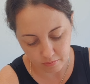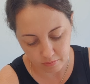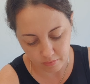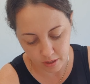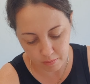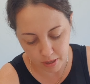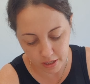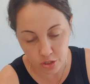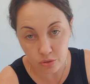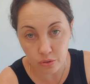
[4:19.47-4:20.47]
And make
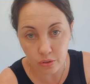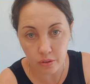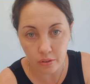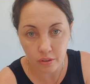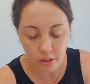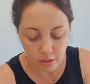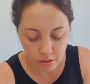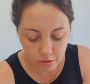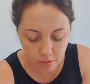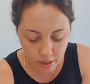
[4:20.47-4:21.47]
sure
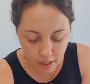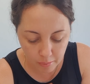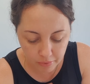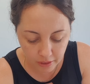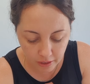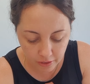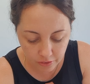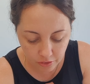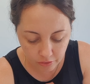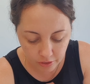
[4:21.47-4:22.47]
you cap the edge
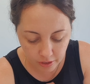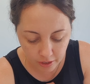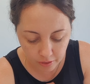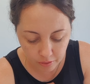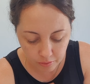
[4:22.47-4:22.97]
of your nail.